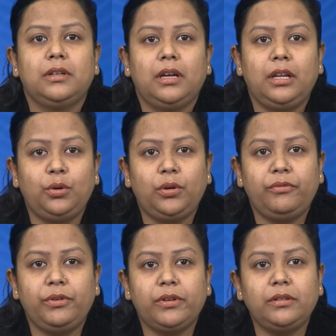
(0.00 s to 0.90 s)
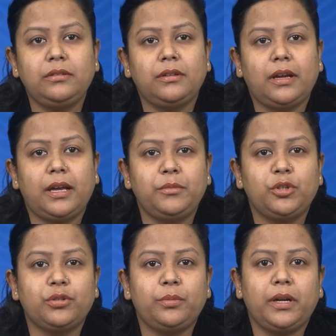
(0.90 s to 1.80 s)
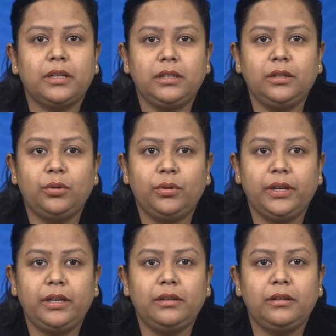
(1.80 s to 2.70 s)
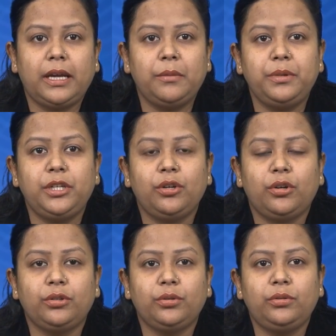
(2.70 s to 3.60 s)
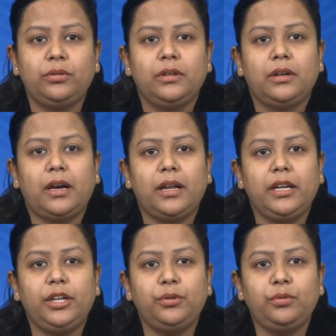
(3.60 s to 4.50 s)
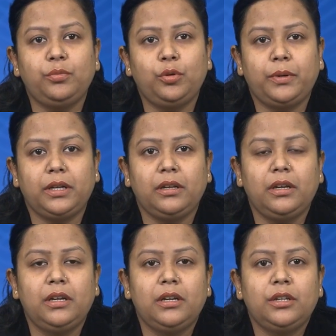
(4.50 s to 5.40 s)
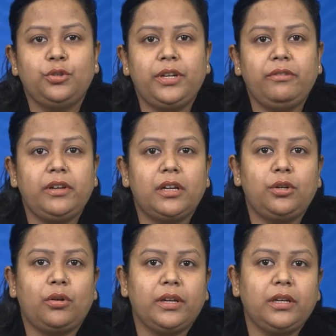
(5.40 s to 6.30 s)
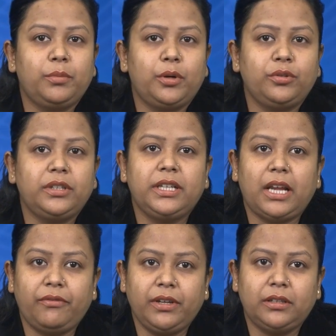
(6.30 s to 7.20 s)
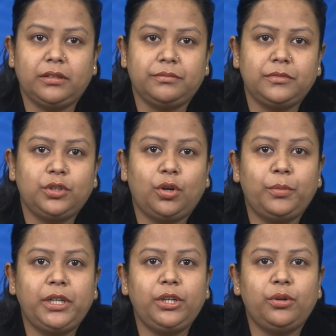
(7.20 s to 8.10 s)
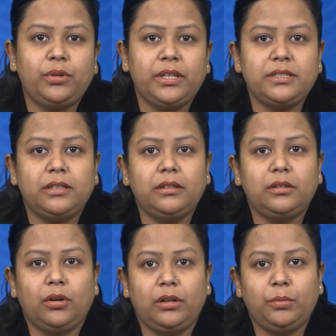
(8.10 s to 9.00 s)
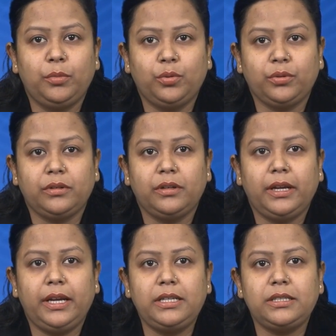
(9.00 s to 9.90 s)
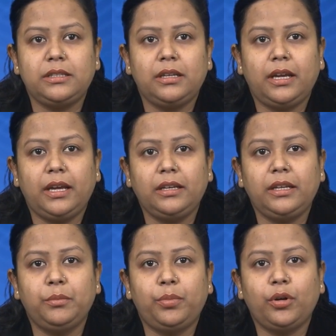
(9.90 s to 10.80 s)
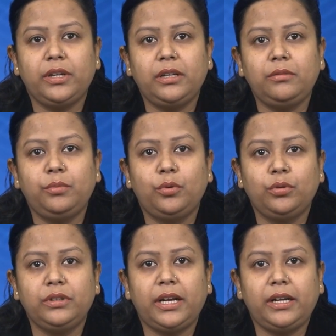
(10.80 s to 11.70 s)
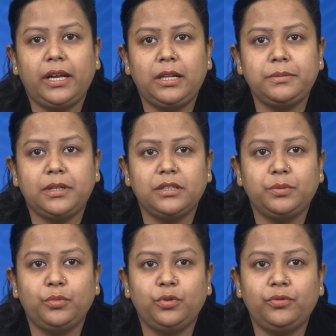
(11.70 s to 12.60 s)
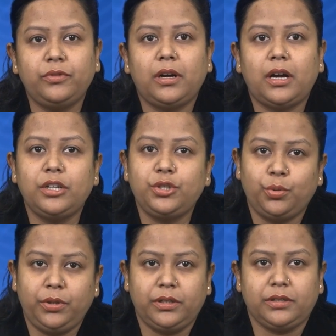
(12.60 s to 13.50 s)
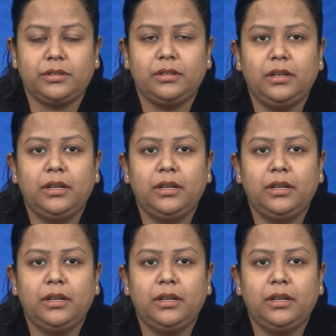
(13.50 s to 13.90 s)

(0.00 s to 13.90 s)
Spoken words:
Hello everyone, I am Dr. Bharti Gohe, MPT Ortho, RNTU, Bhopal. Today we are talking about the clavicle, commonly known as the collarbone. It's an important bone that helps us move our shoulders.